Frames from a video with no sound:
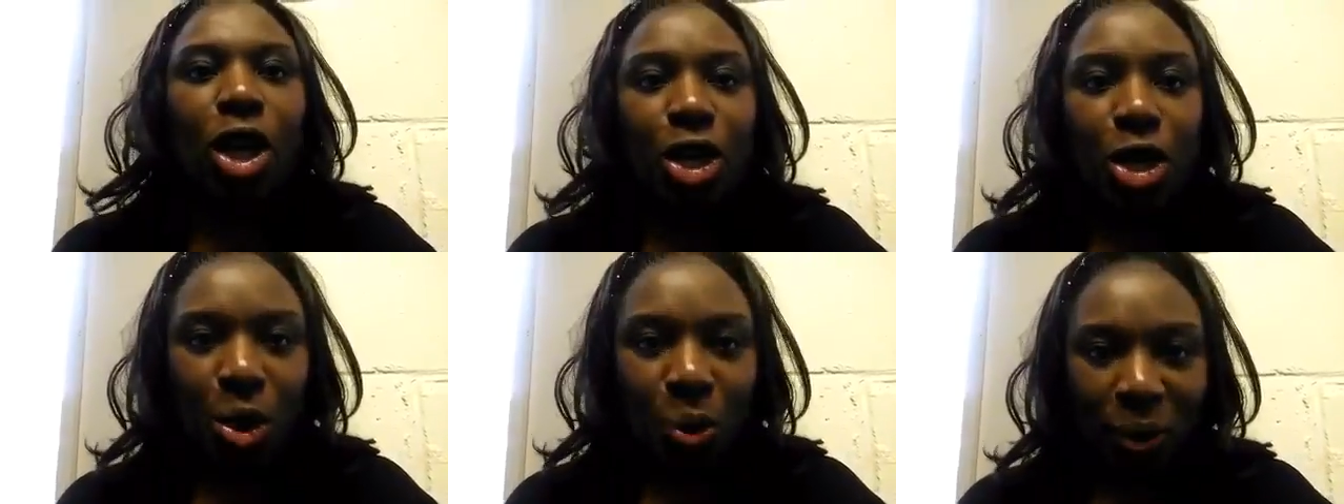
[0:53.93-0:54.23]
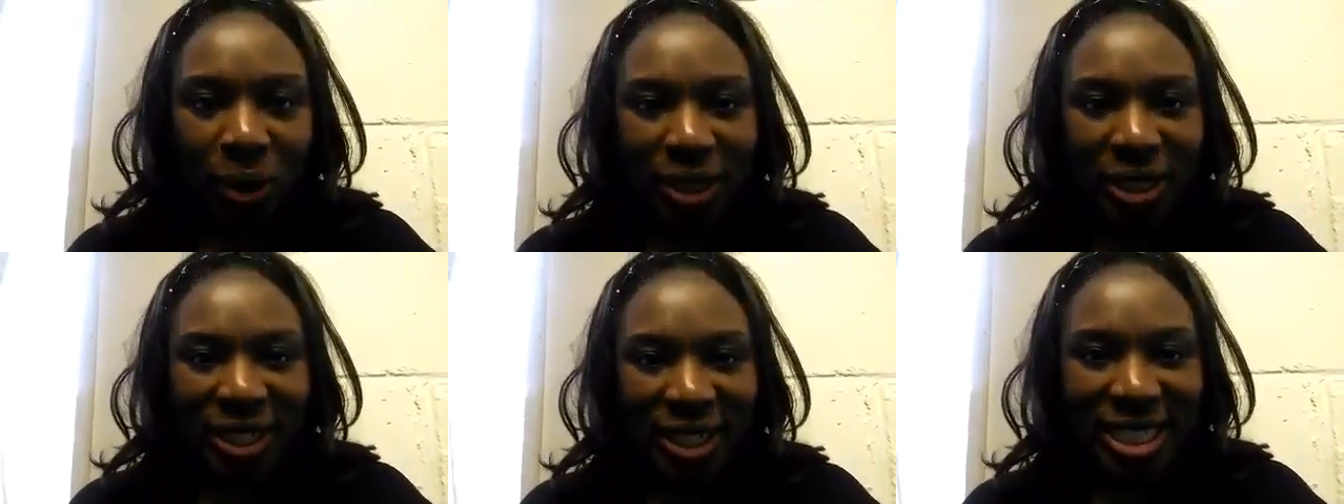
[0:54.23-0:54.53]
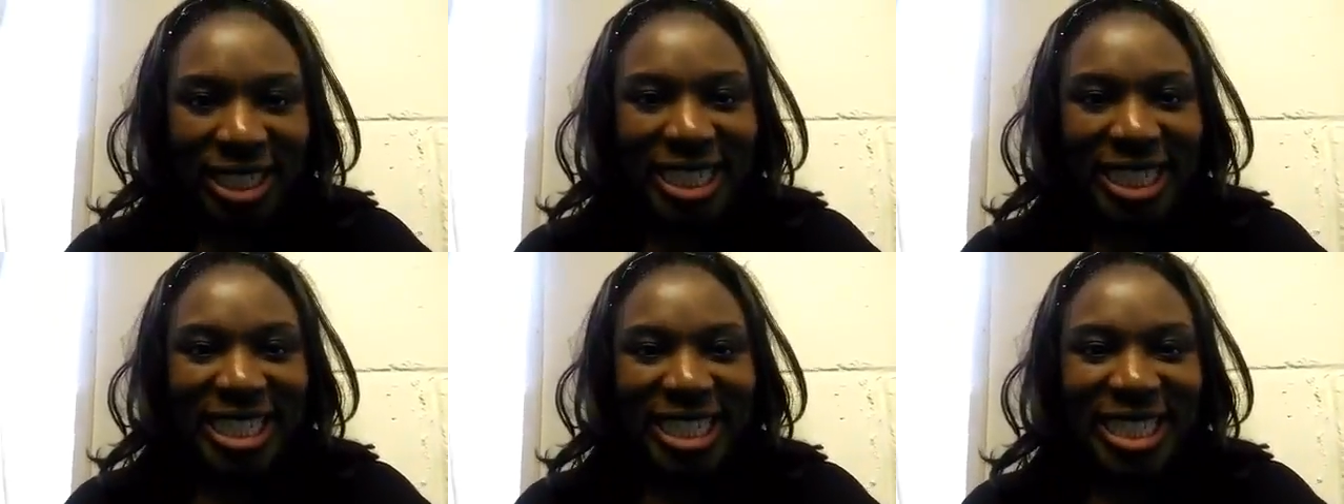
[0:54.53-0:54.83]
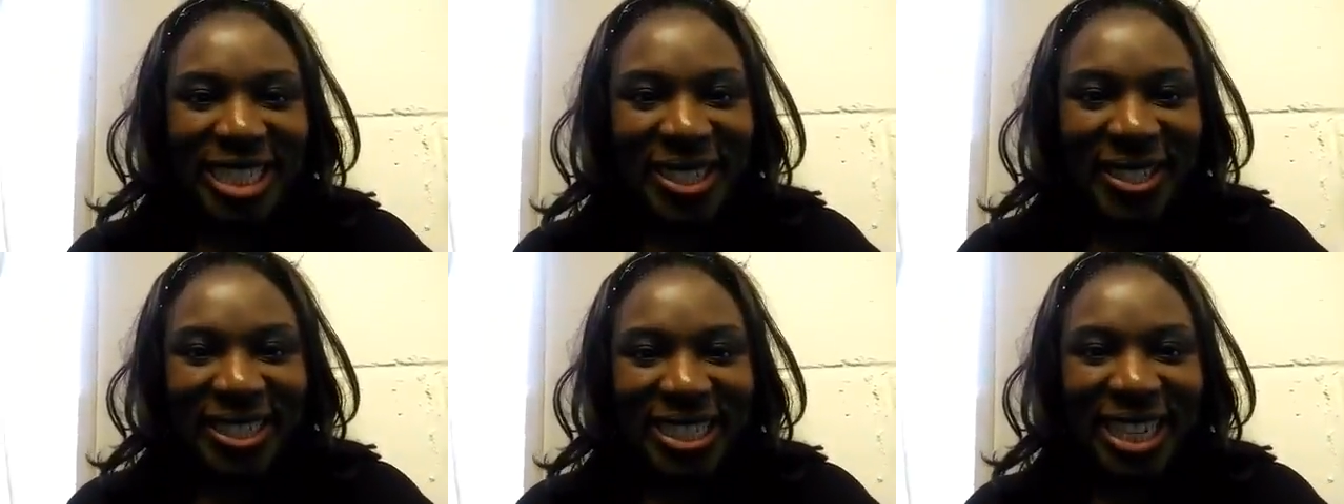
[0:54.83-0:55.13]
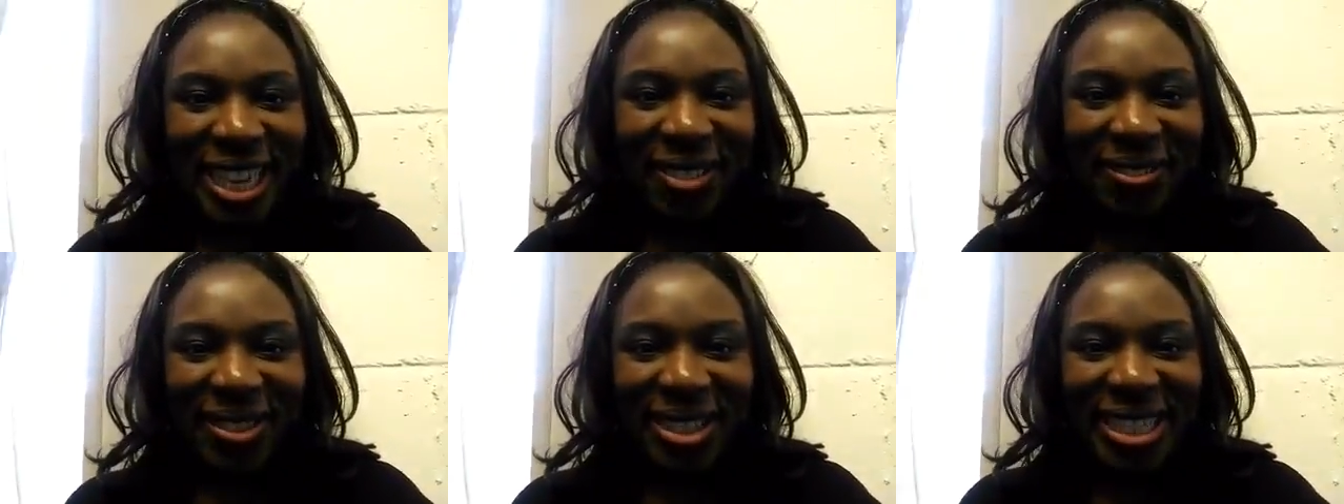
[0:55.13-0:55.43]
you will succeed in your
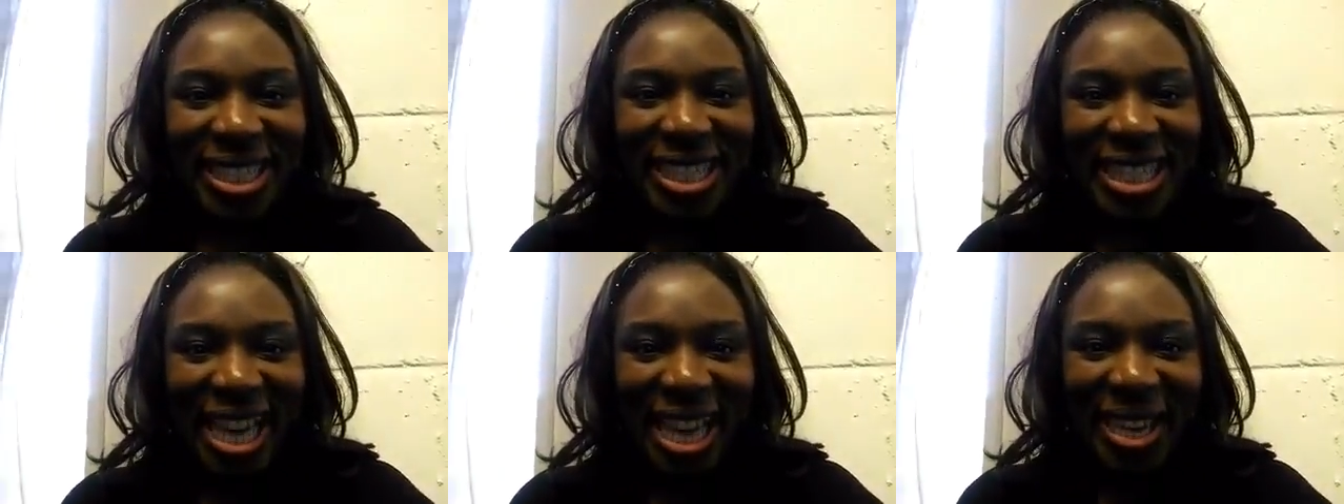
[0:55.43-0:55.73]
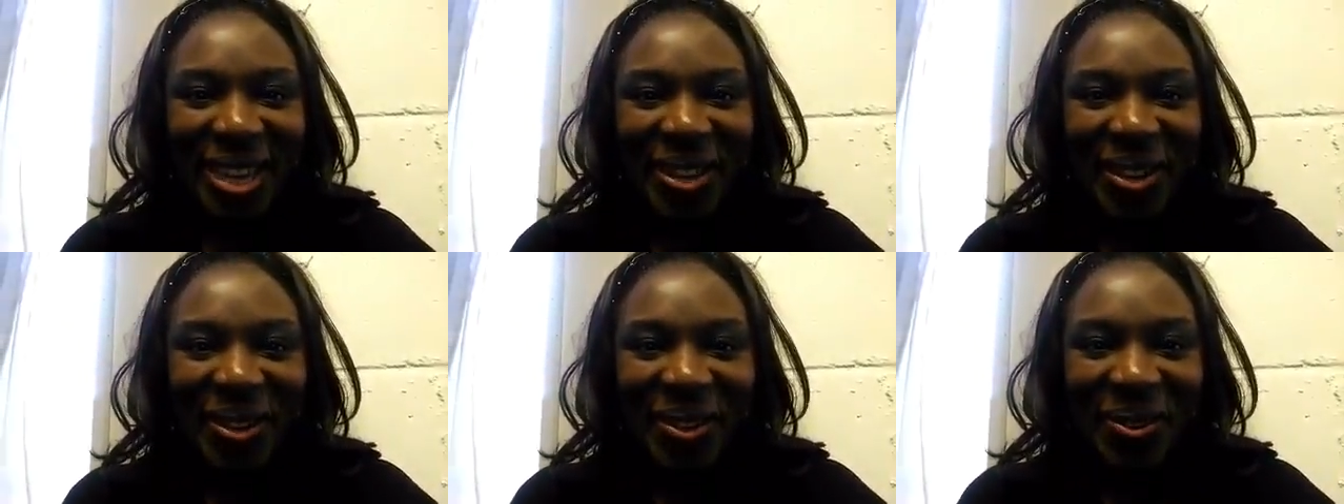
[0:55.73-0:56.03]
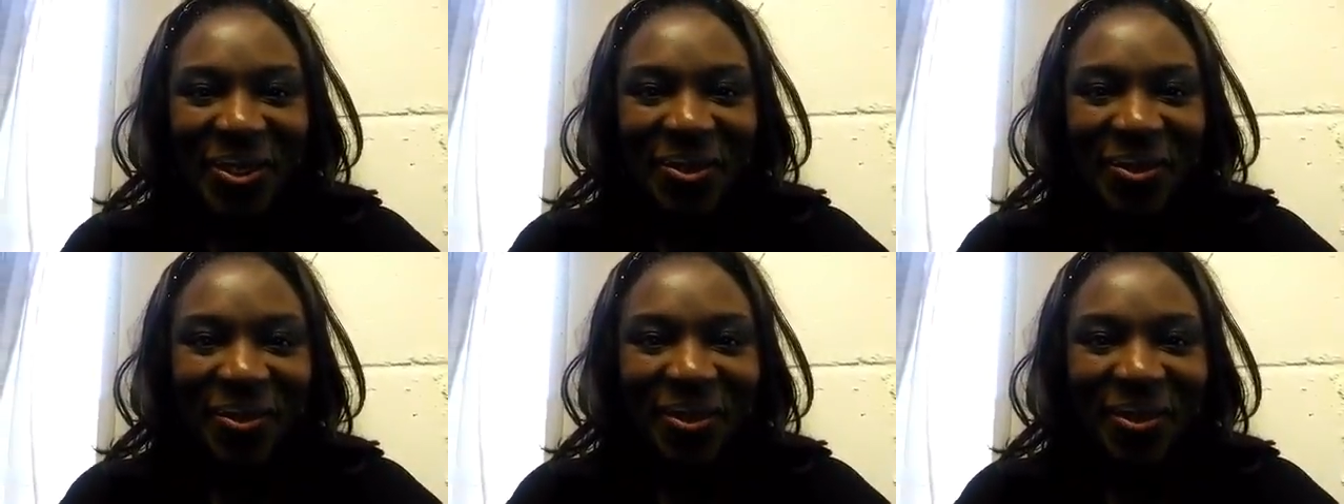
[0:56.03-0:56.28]
endeavors. Thank you.